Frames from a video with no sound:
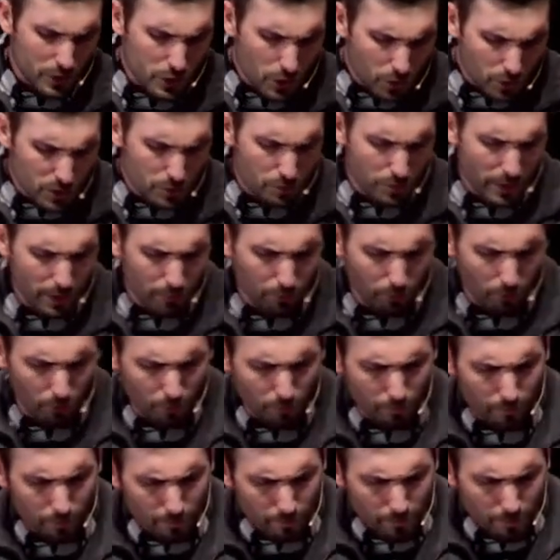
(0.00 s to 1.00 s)
the Jewish
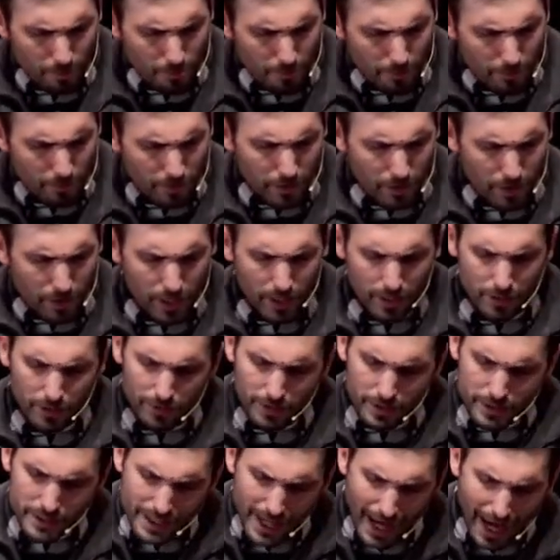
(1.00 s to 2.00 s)
people.
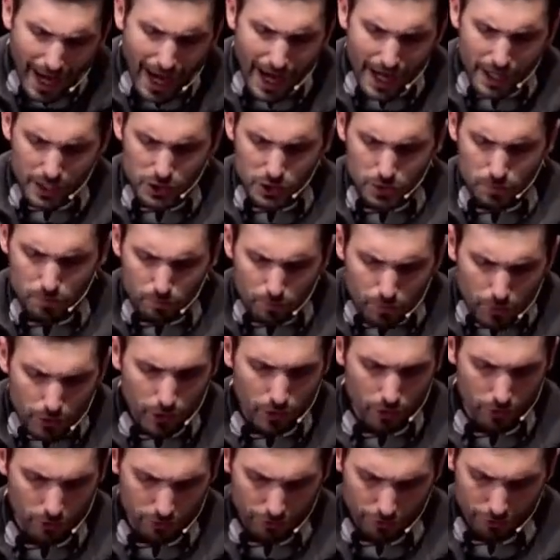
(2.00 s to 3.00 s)
And the tax
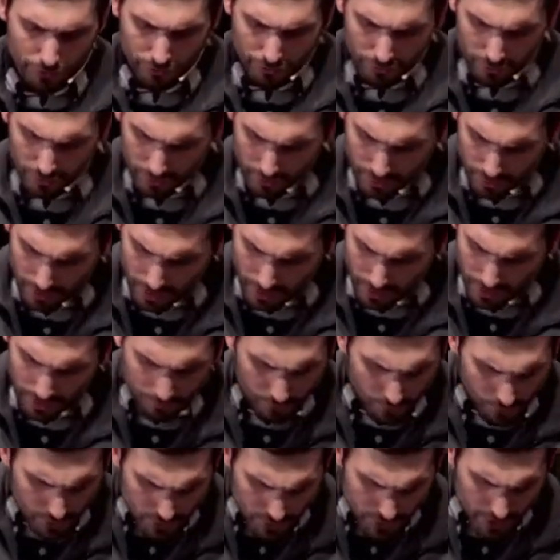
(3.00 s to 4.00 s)
booth
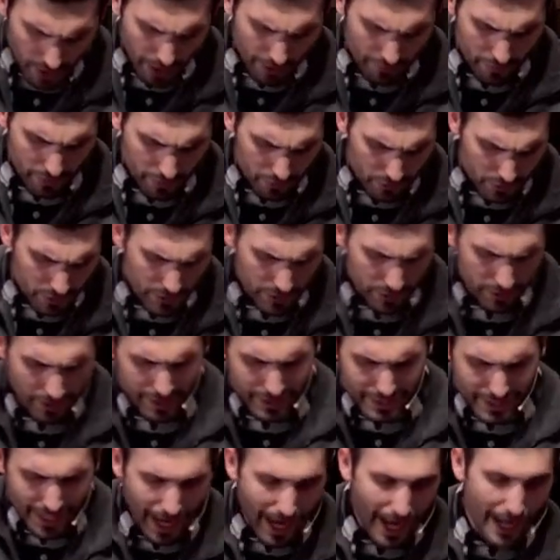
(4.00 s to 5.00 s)
in verse 9 that you're seeing,
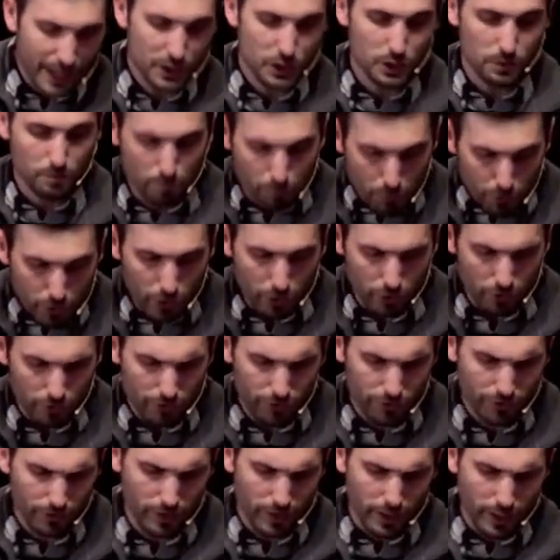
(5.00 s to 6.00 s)
the tax
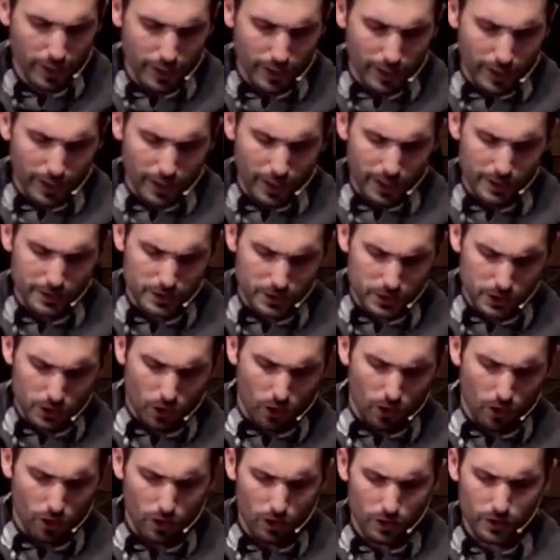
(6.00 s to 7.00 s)
booth, as it's
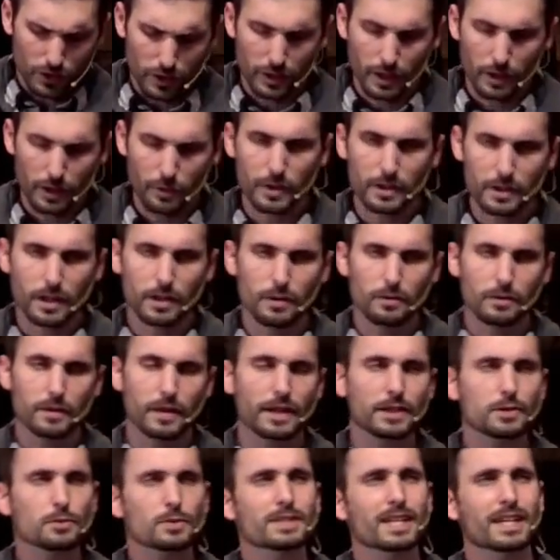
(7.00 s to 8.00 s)
called,
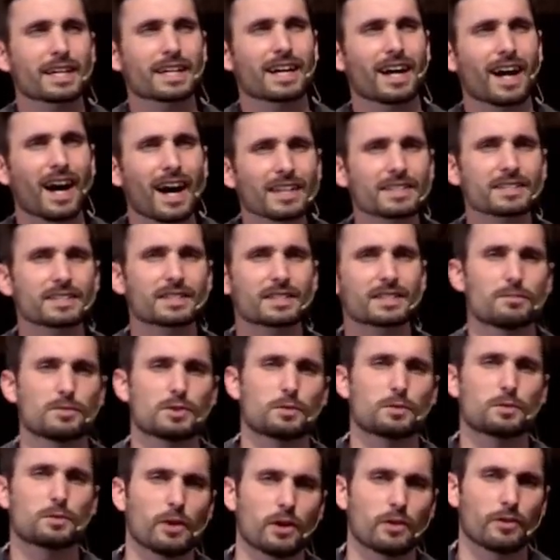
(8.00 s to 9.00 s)
this was a
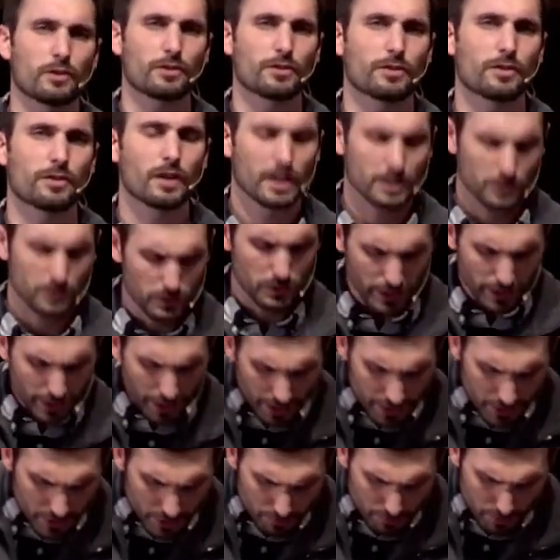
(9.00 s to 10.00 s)
customs booth. This was a
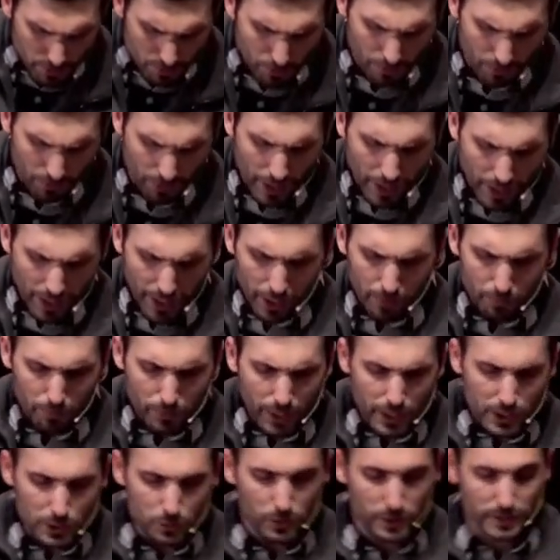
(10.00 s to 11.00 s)
customs booth in a
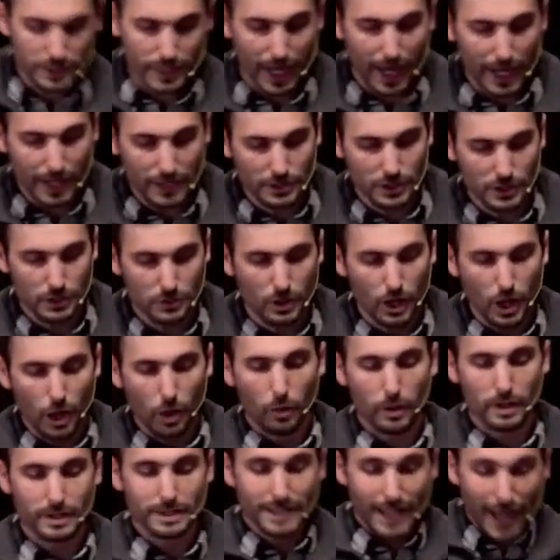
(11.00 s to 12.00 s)
place where taxes
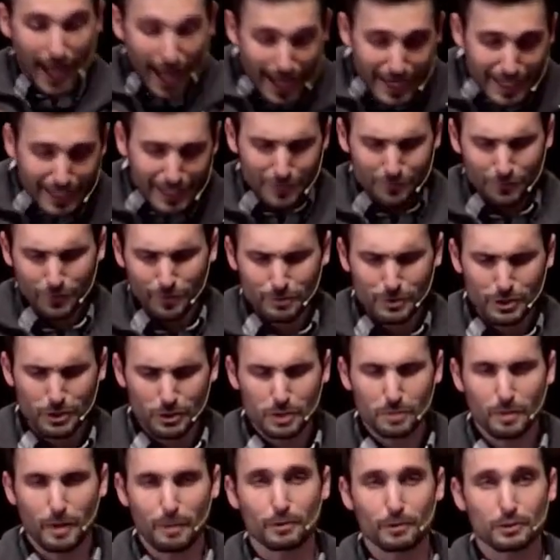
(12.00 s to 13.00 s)
were taken from
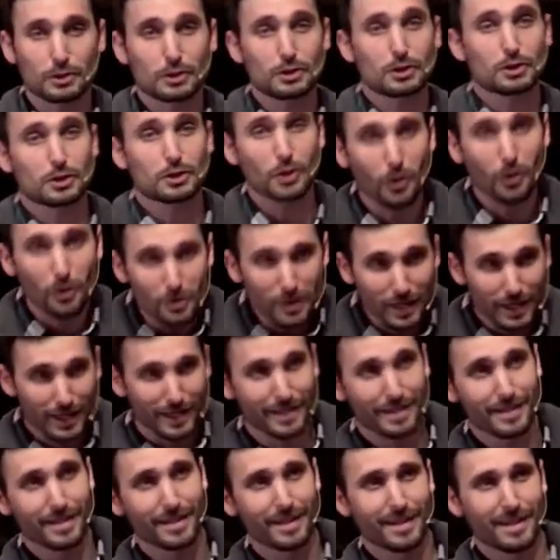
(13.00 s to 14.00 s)
Jewish people,
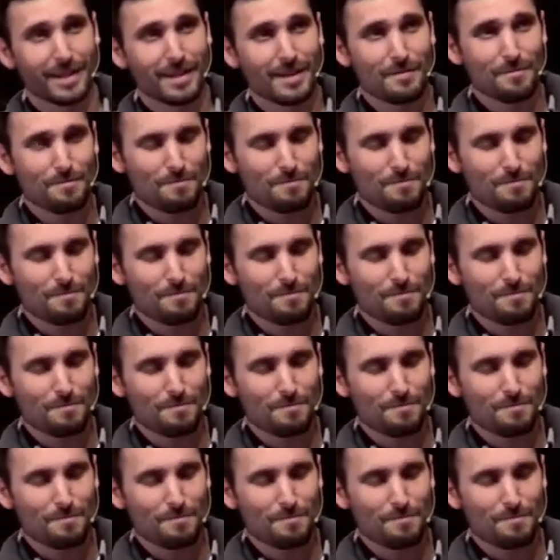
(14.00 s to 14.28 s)
stolen